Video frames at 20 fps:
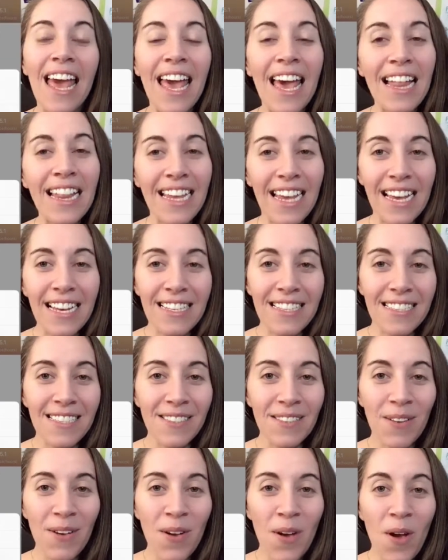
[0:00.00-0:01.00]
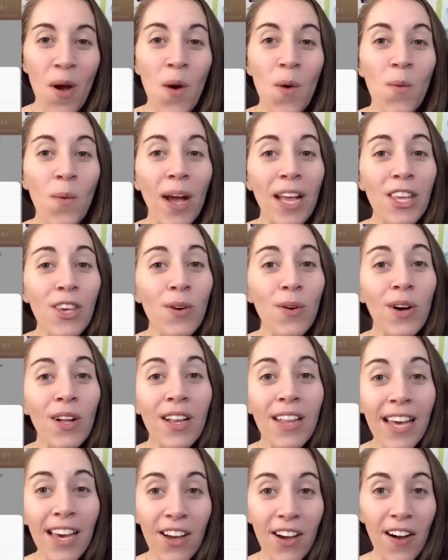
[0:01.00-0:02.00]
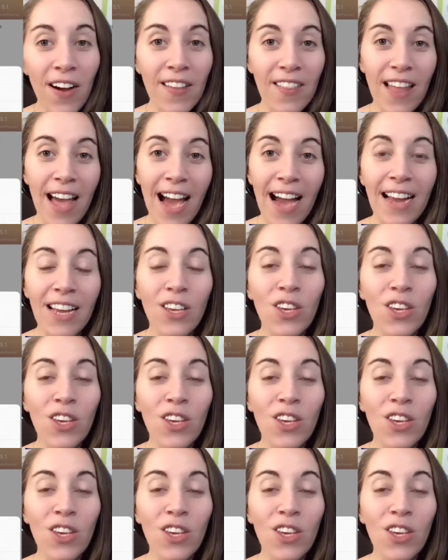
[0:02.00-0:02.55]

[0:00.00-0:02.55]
Alias. When you click on that,